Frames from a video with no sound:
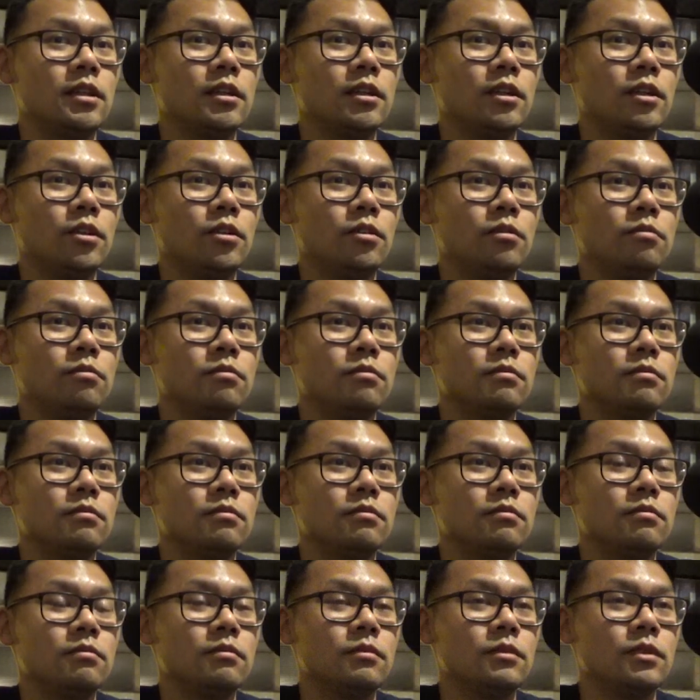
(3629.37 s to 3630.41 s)
you
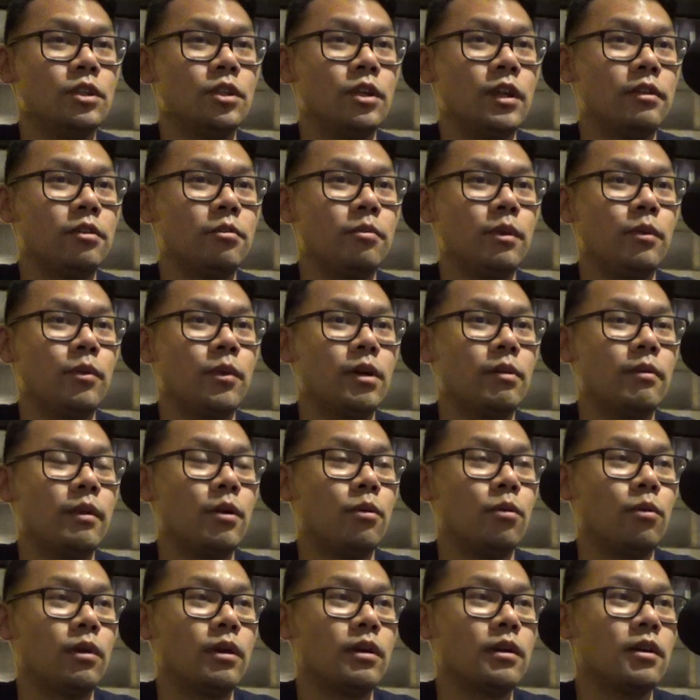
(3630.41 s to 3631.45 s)
don't have to be worried
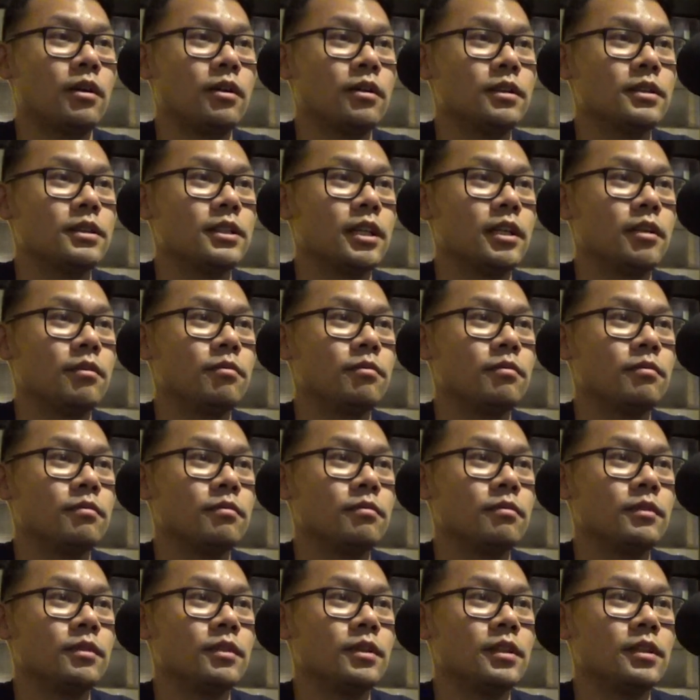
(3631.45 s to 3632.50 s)
about work all the time.
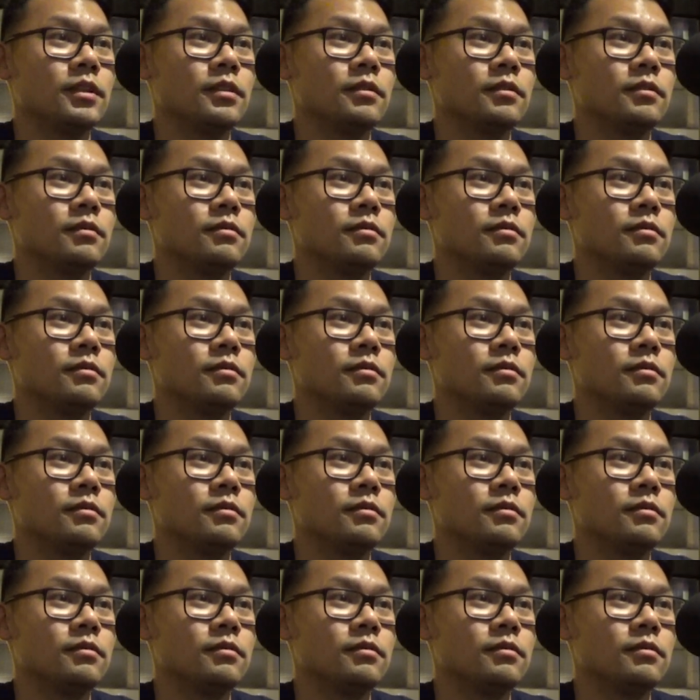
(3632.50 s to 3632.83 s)
You can